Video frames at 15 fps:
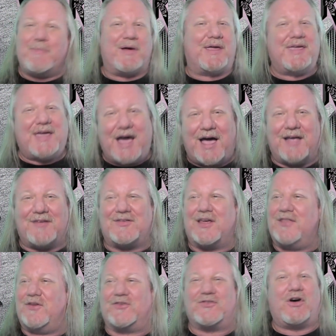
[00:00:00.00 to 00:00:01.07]
But guys,
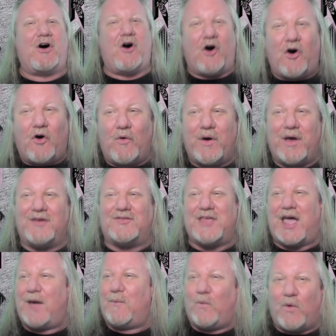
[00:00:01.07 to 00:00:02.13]
there's always
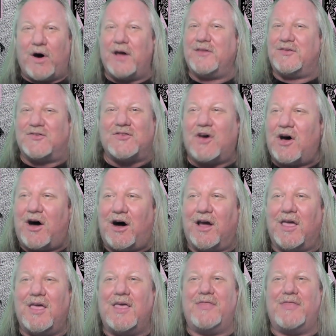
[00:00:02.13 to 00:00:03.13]
that one song